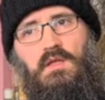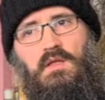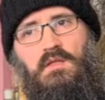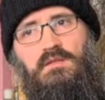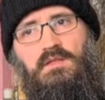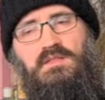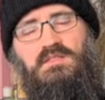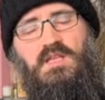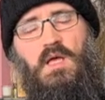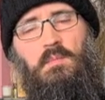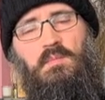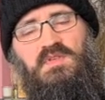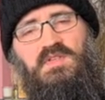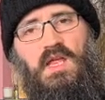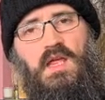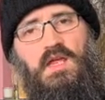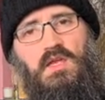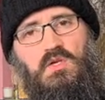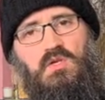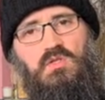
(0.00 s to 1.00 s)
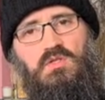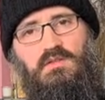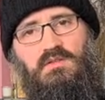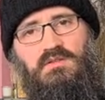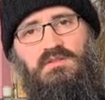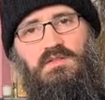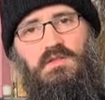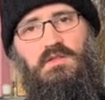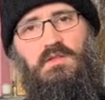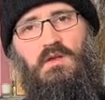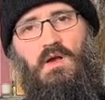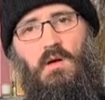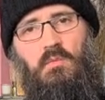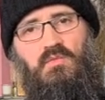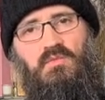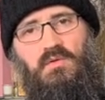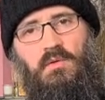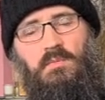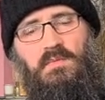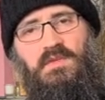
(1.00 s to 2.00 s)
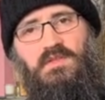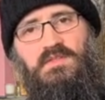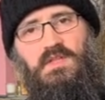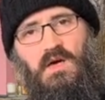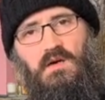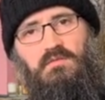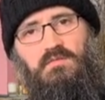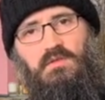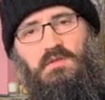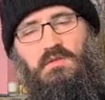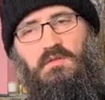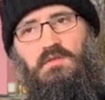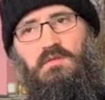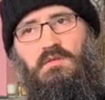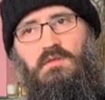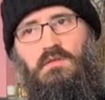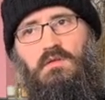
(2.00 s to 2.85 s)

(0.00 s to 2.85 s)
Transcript: the temptations that come from the devil